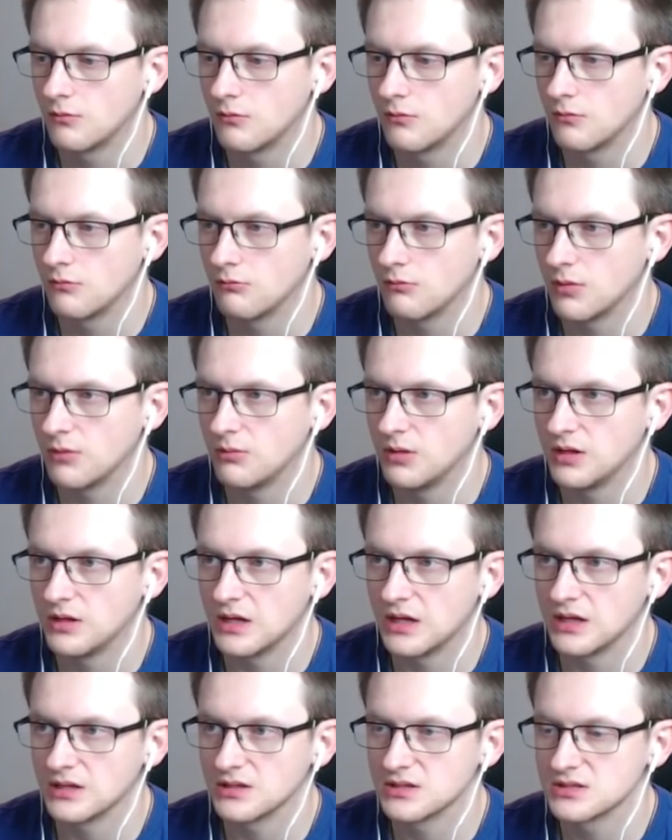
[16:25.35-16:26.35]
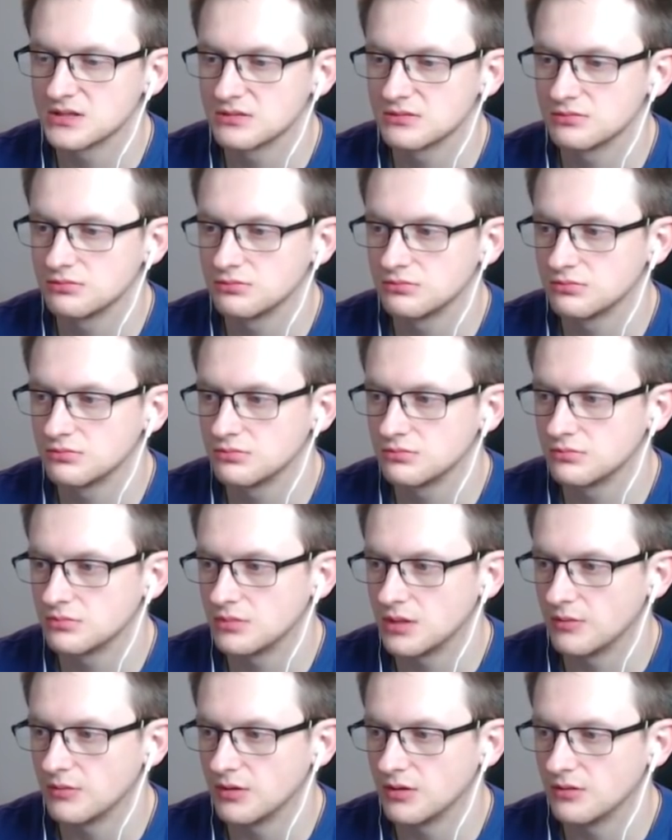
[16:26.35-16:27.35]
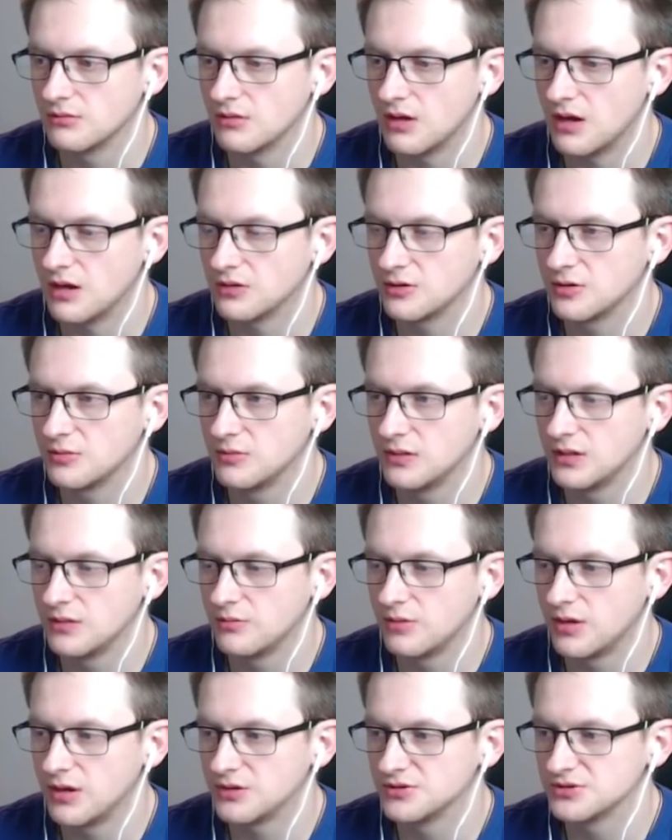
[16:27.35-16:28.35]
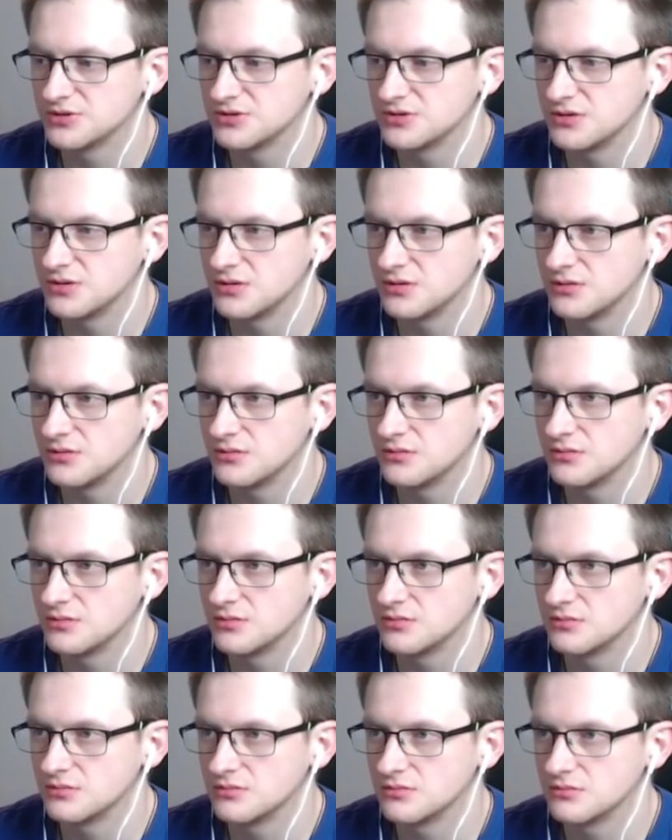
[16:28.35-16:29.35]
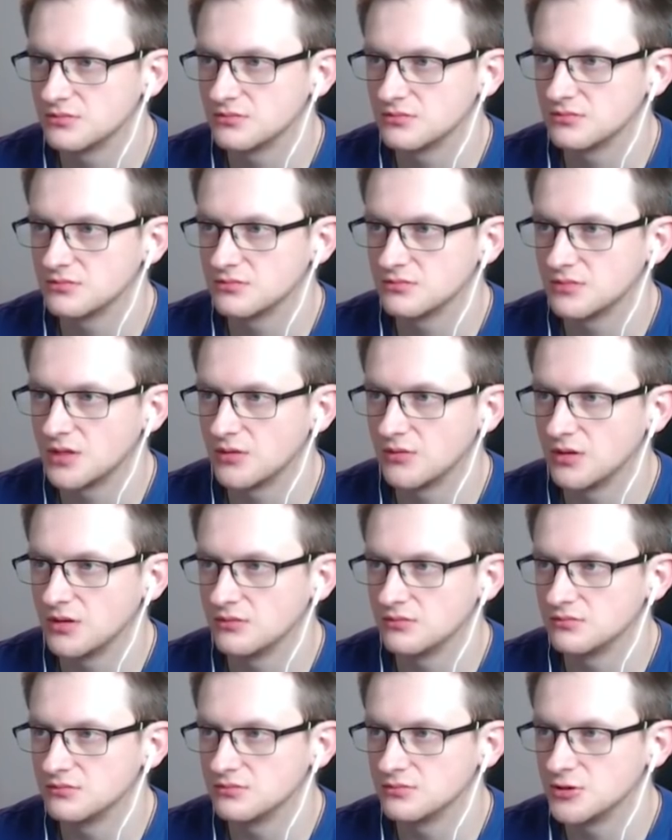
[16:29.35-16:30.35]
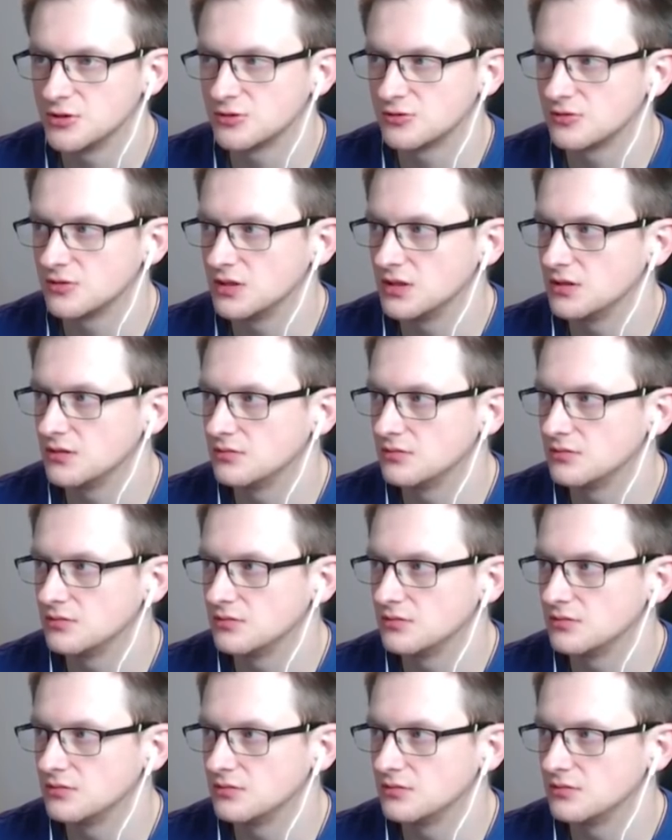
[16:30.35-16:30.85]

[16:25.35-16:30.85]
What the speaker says: I mean, that is, arguably a punish. Not really.